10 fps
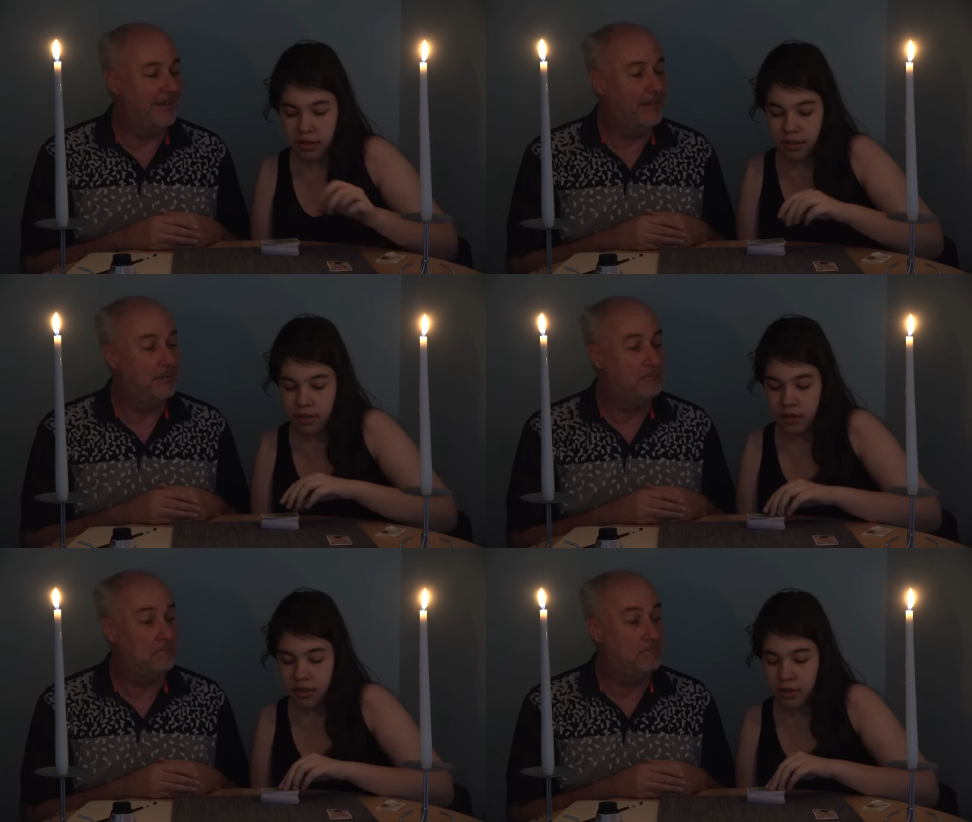
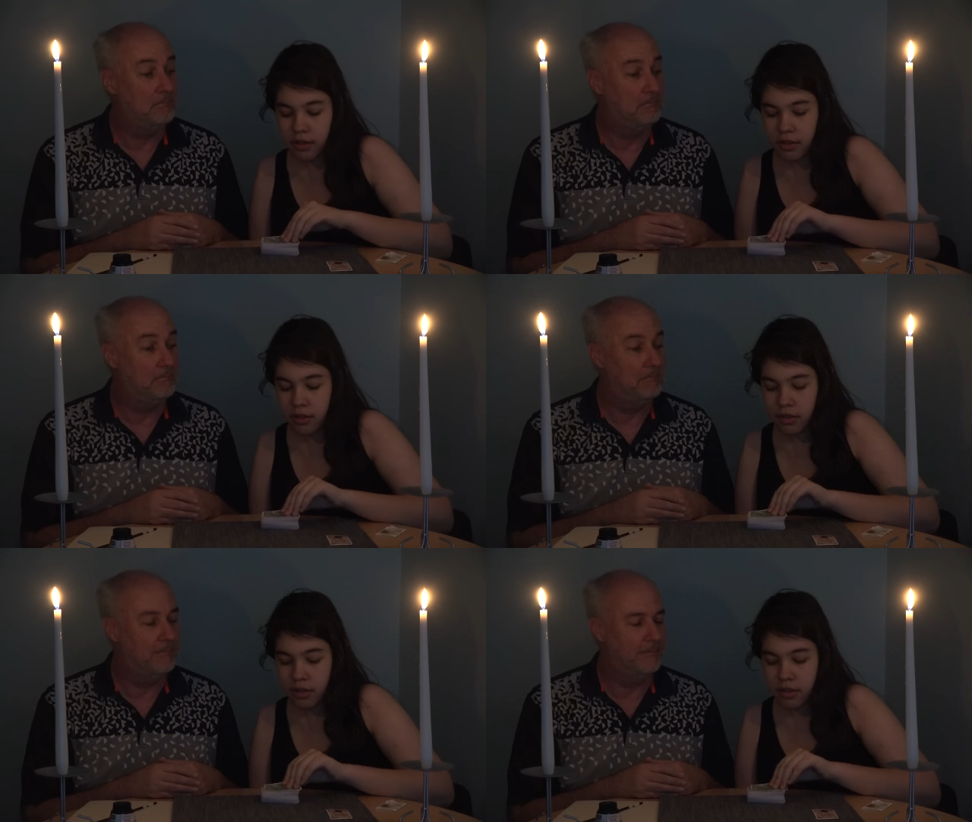
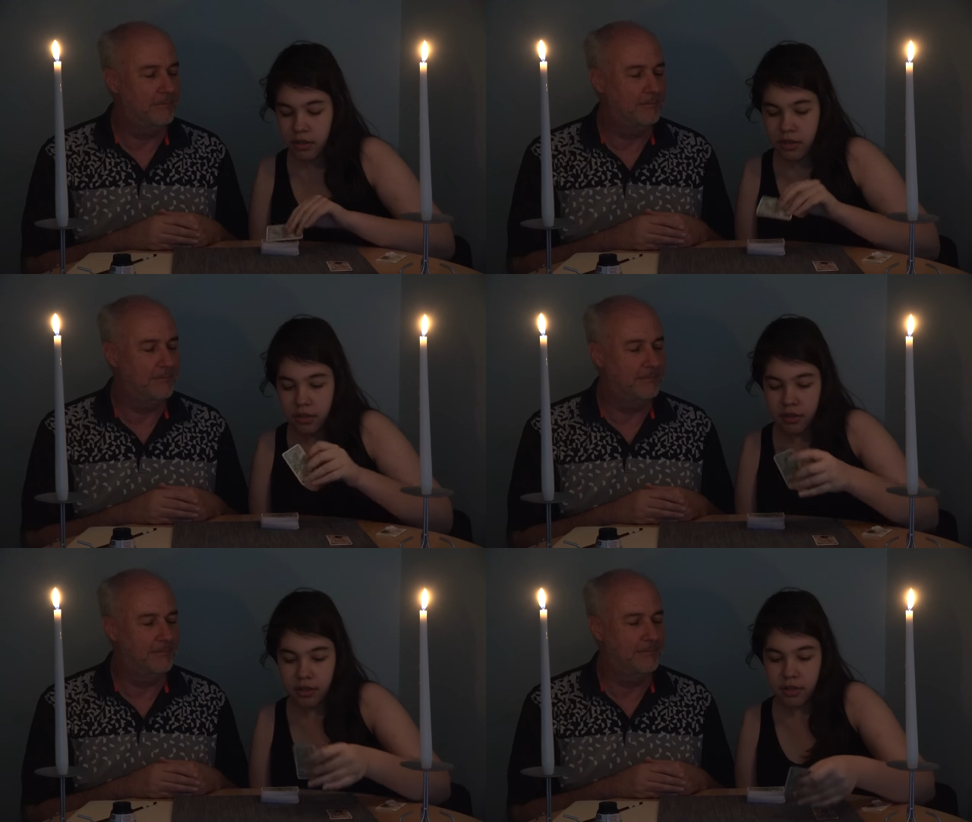
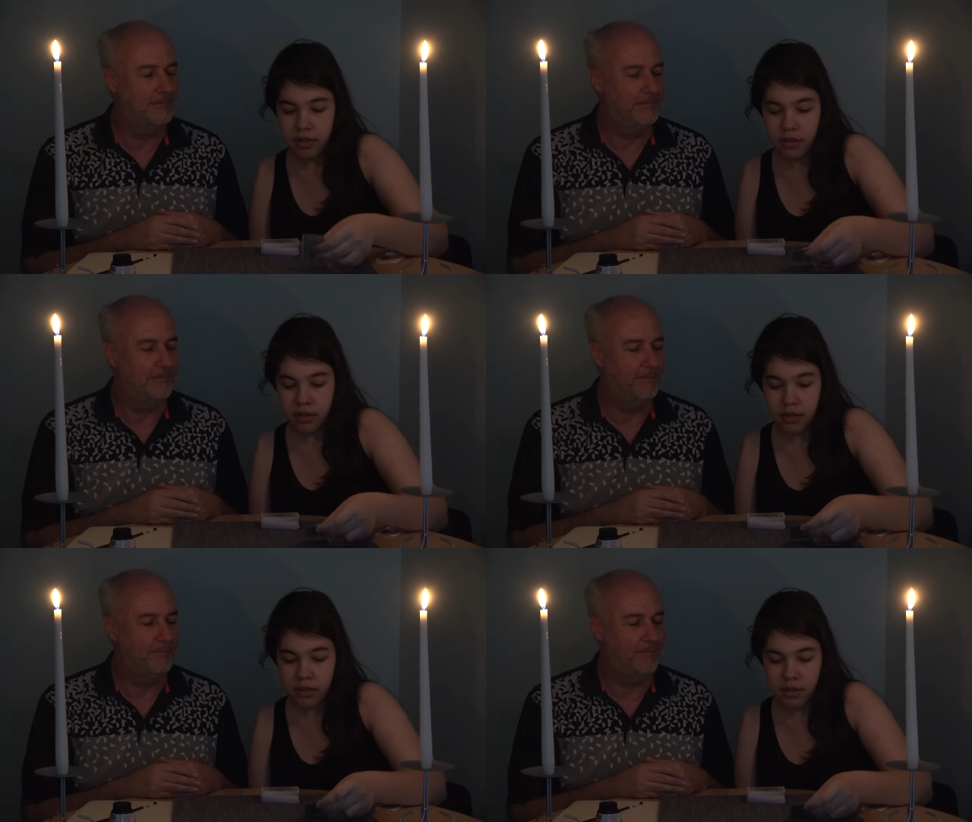
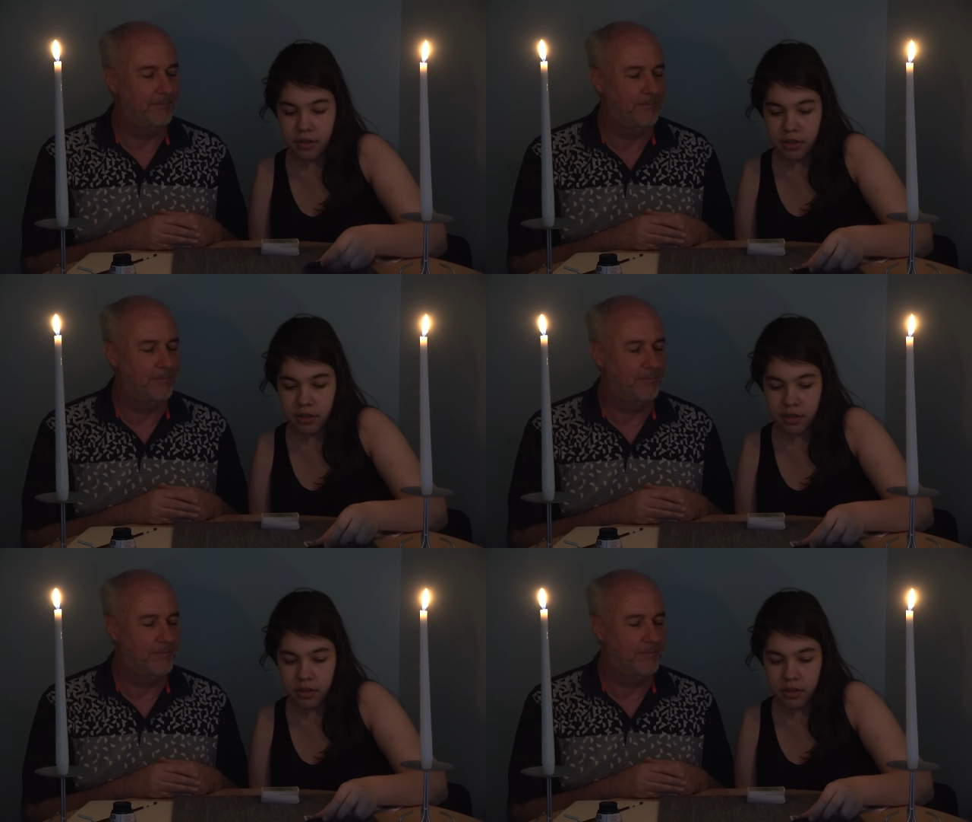Nothing is said.